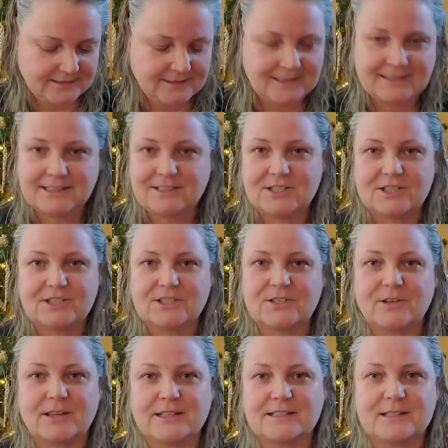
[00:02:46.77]
This is just,
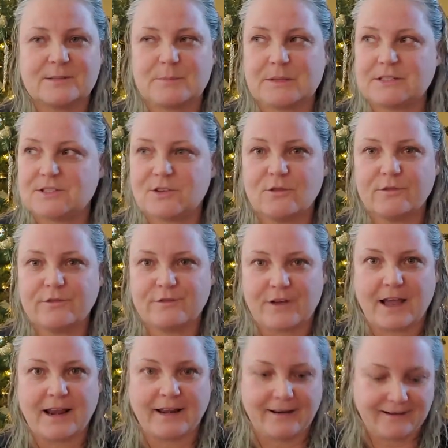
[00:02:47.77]
this has been so
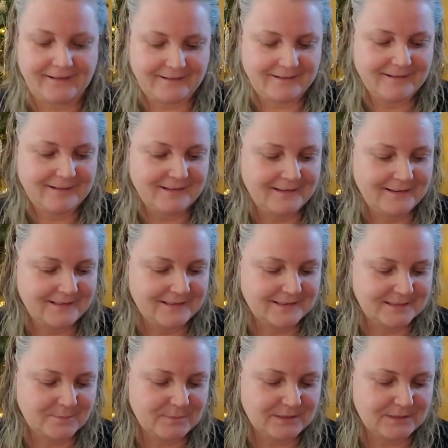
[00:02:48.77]
fun.
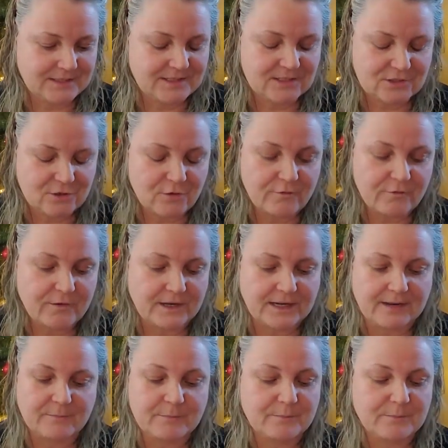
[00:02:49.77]
This has been so fun.
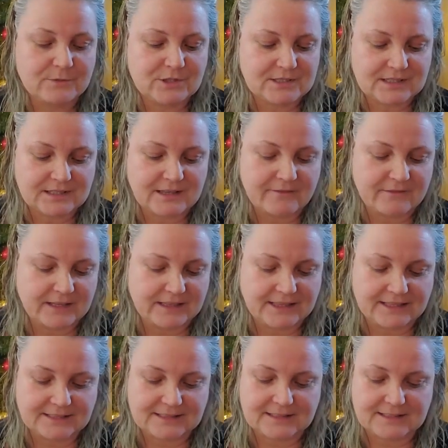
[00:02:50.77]
I'm just loving
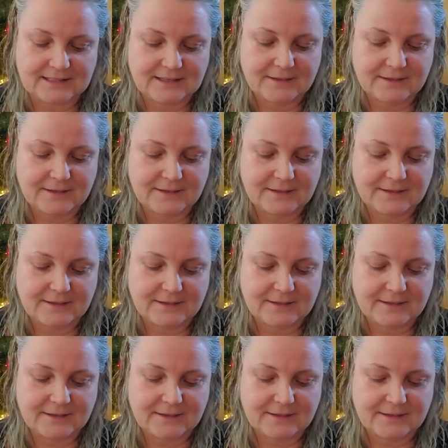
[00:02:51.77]
this.